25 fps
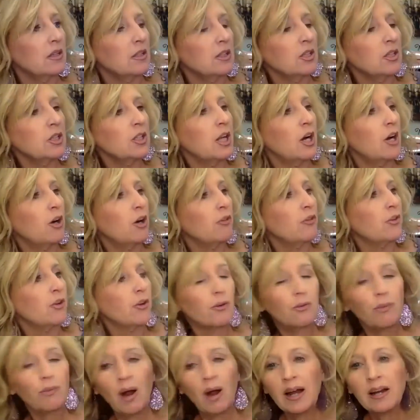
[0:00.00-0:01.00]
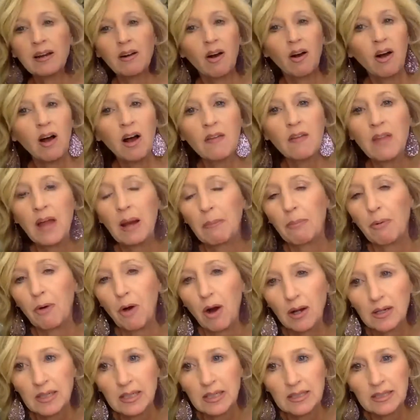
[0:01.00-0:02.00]
they're right on that
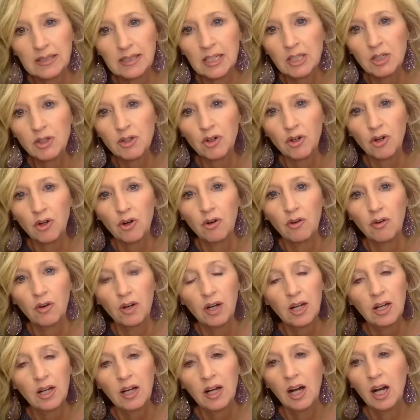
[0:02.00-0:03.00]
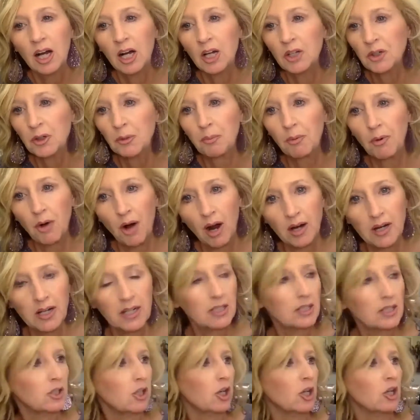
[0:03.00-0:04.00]
Product Central under
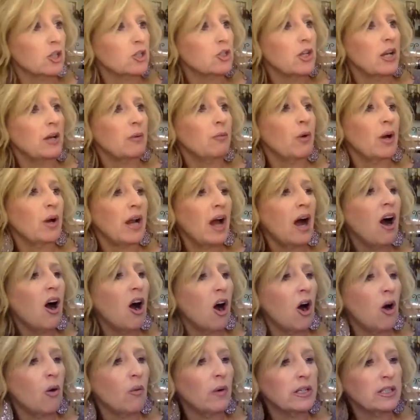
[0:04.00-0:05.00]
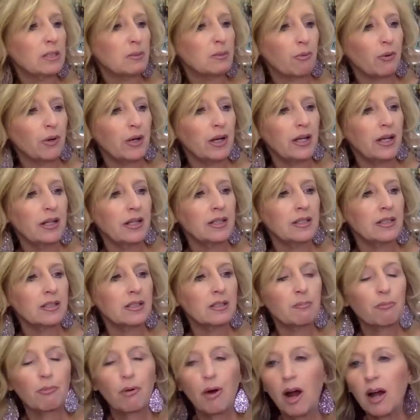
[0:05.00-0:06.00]
product search. And what I always print
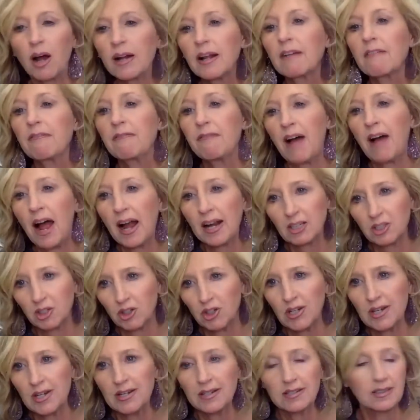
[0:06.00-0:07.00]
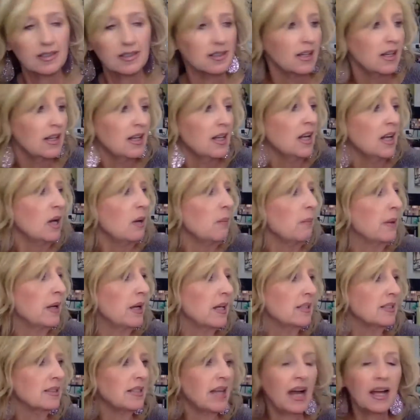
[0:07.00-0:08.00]
is product fact sheets,
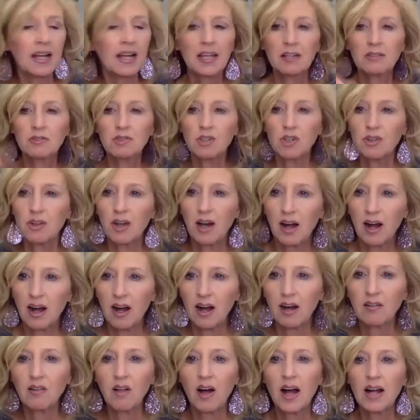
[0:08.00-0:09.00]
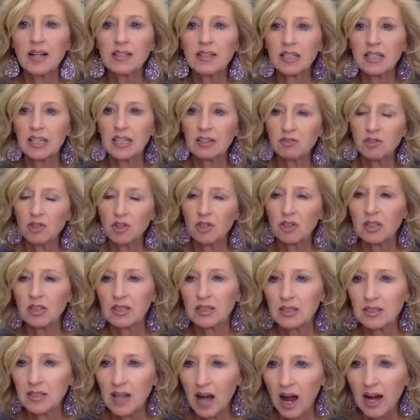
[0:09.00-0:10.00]
because that gives you the highlights, it gives you the
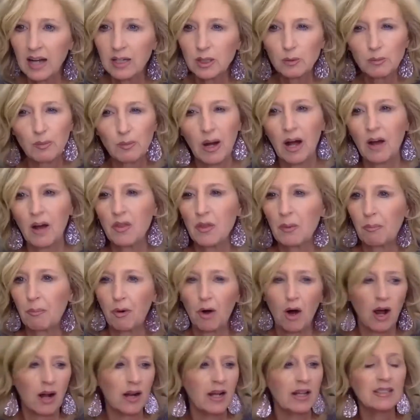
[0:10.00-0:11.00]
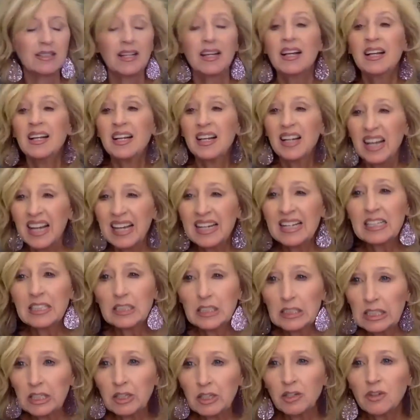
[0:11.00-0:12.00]
science behind the product, and
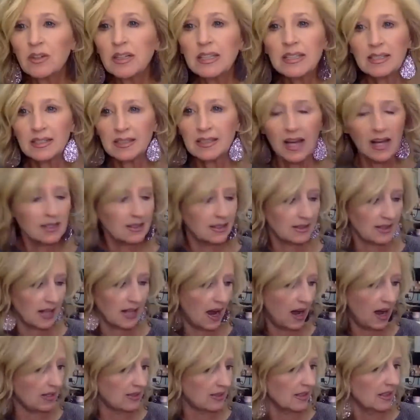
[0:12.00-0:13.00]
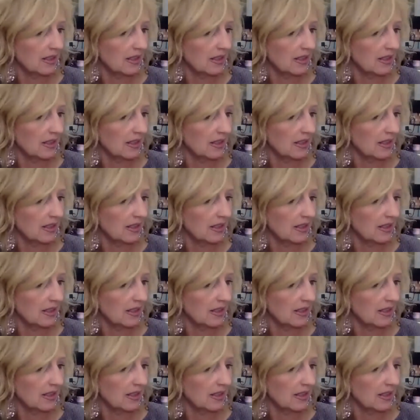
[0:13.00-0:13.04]
it literally says that,